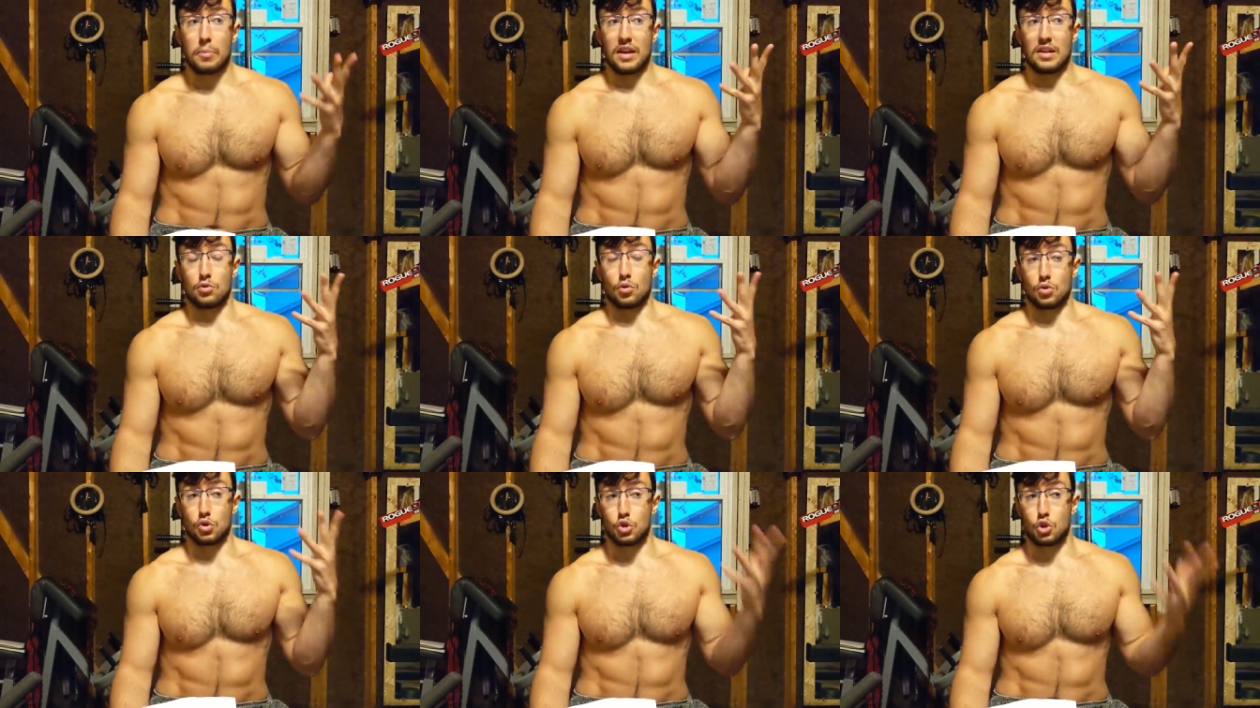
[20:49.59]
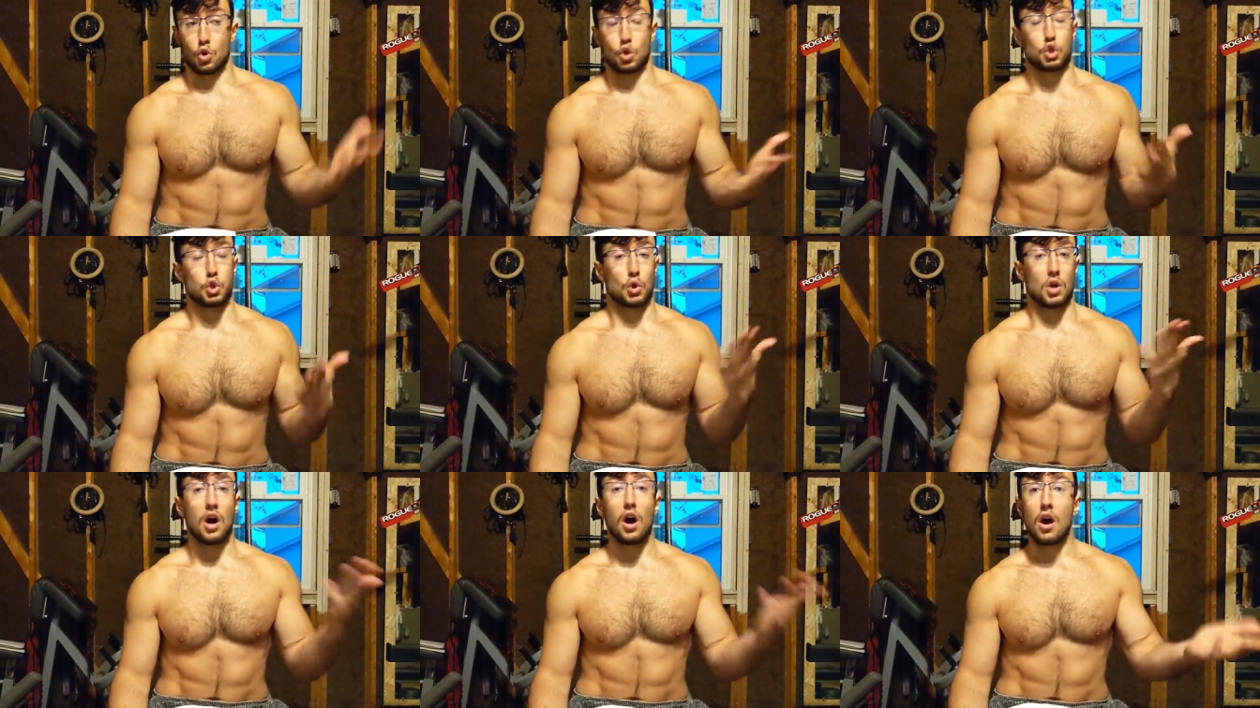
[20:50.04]
based on
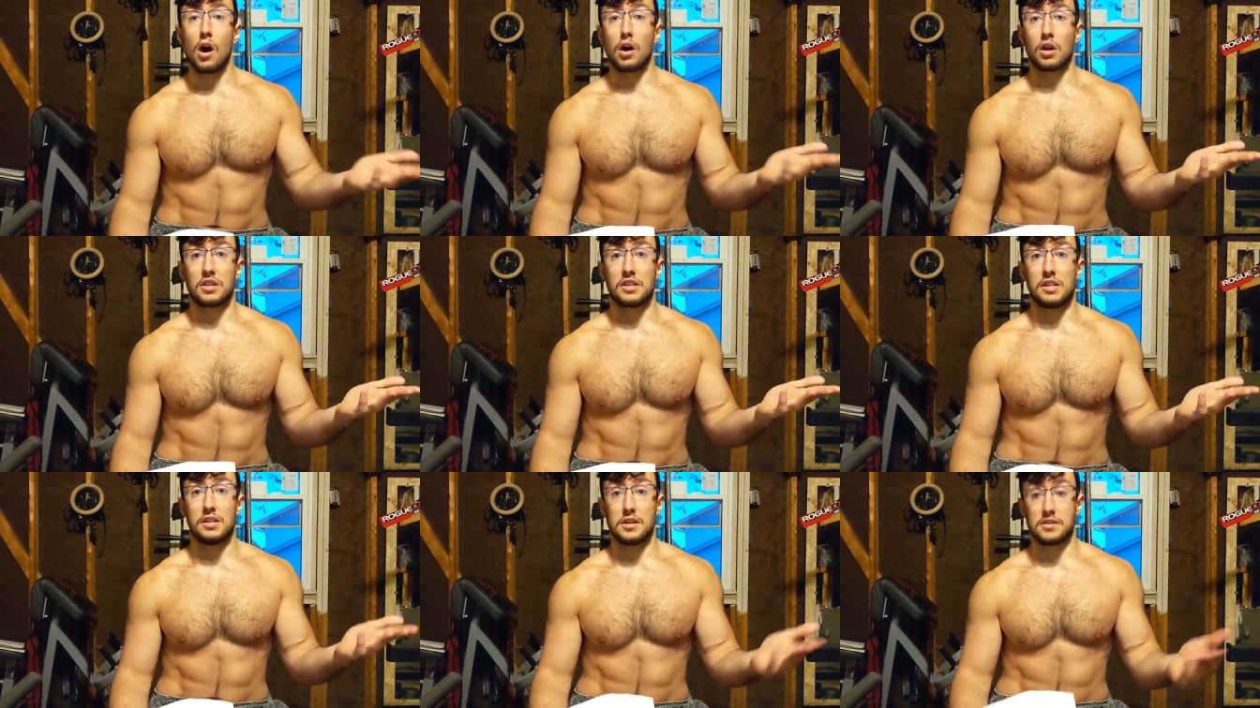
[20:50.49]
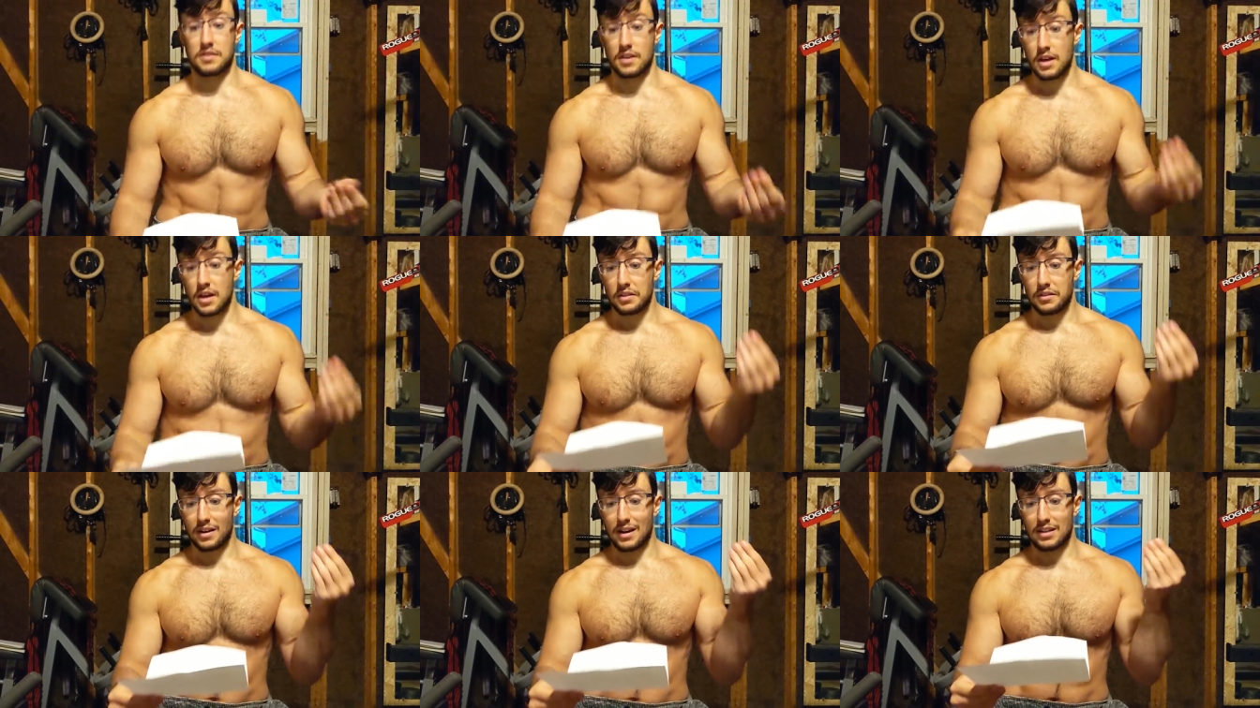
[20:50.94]
social hierarchies
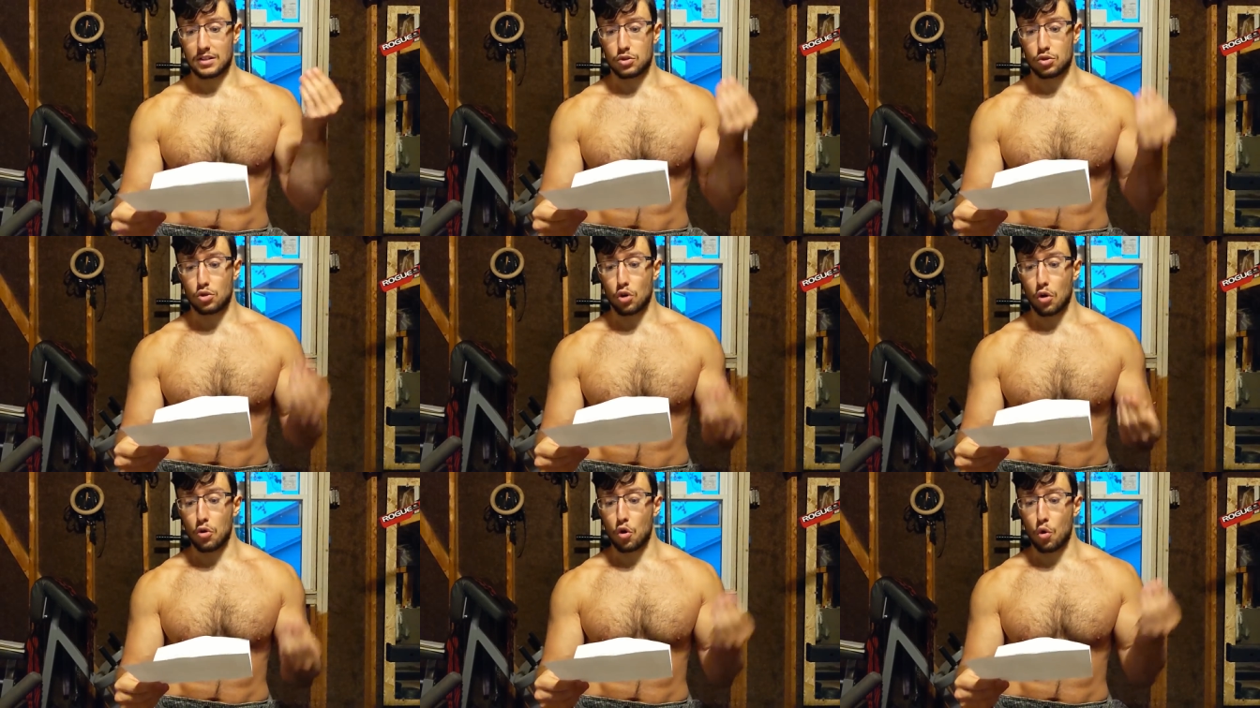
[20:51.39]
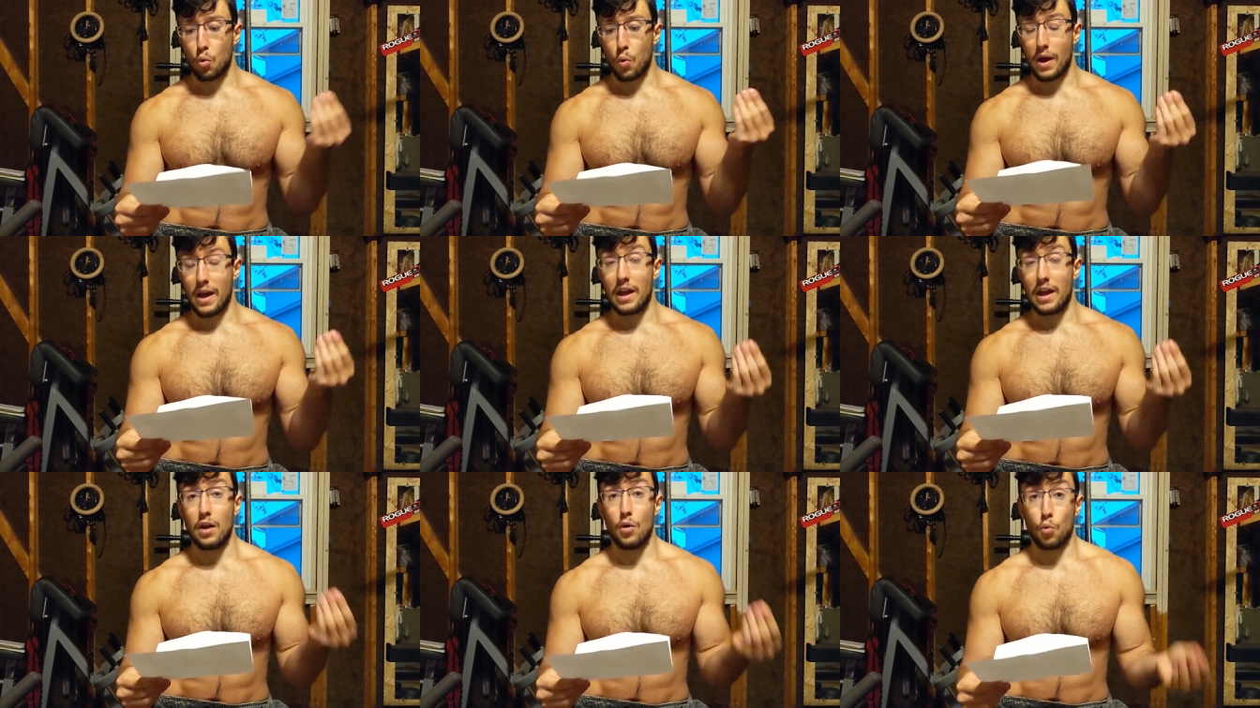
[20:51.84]
that has done
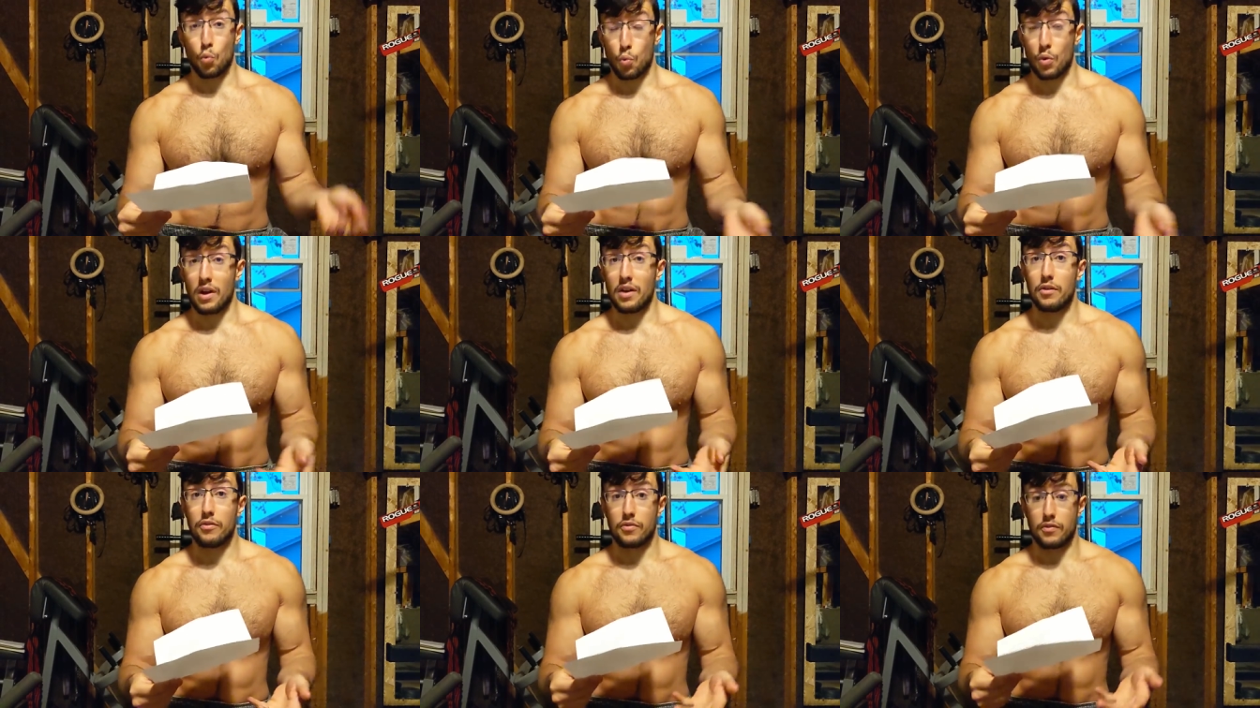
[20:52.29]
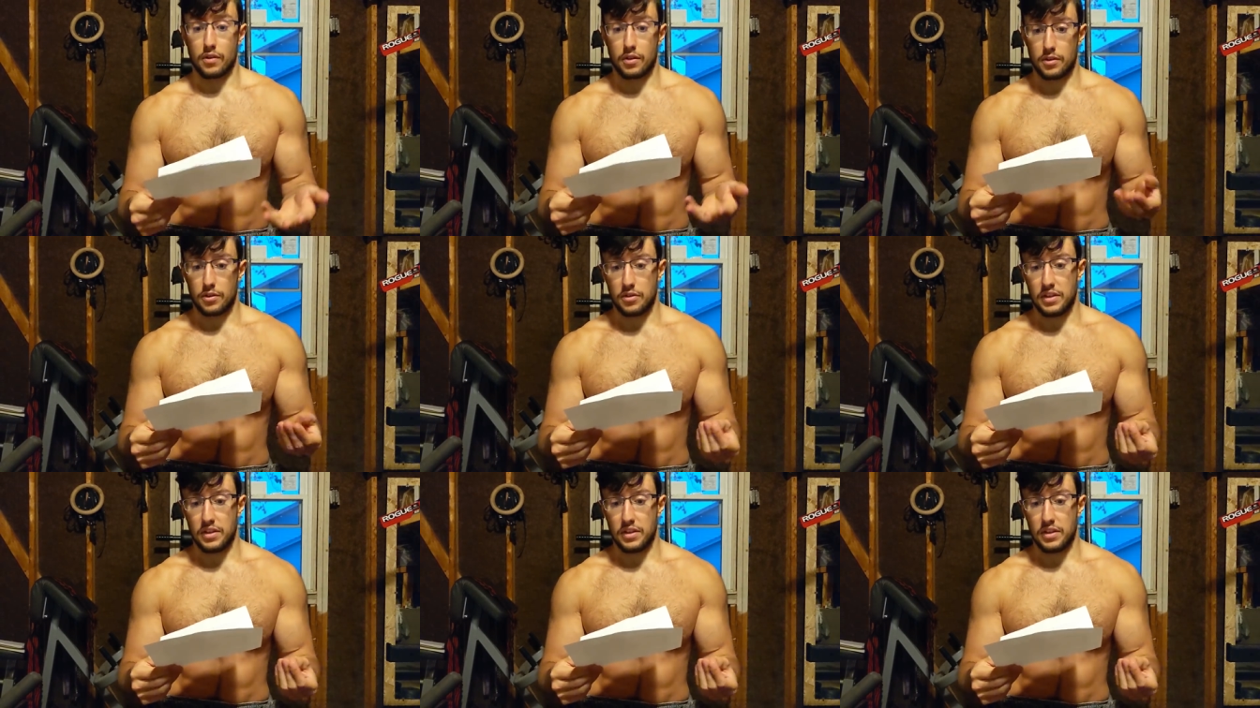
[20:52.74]
away with